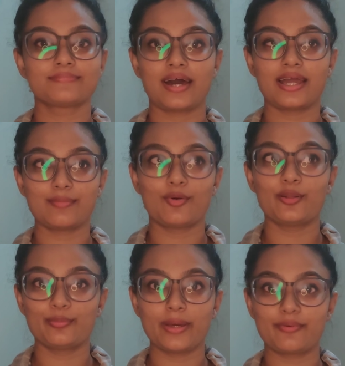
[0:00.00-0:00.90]
I am
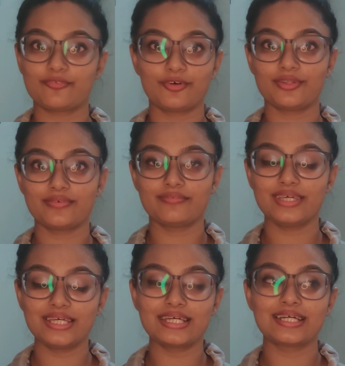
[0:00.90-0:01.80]
all prepped for the
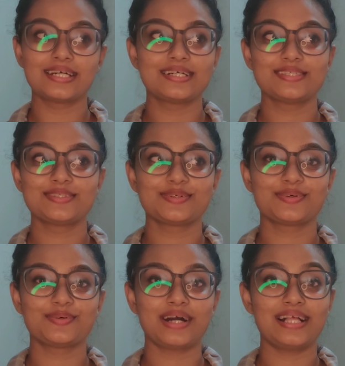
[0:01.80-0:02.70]
week. So
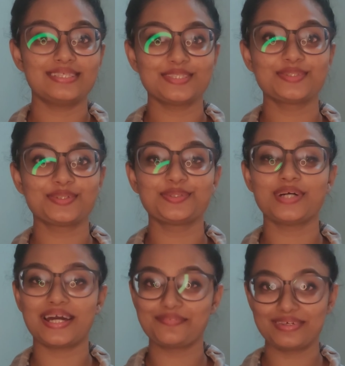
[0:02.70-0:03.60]
I'll just show you
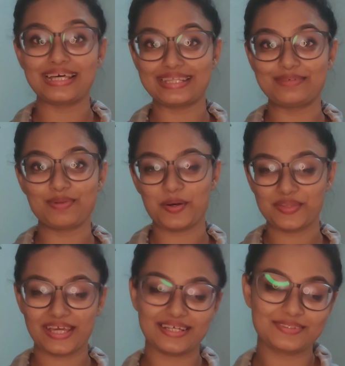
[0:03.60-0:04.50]
and the ending from
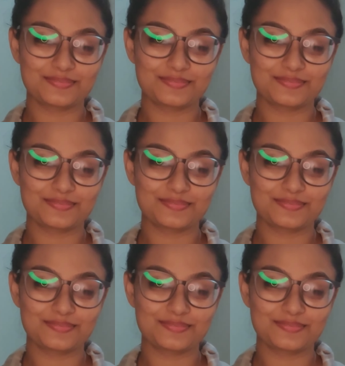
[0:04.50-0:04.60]
there.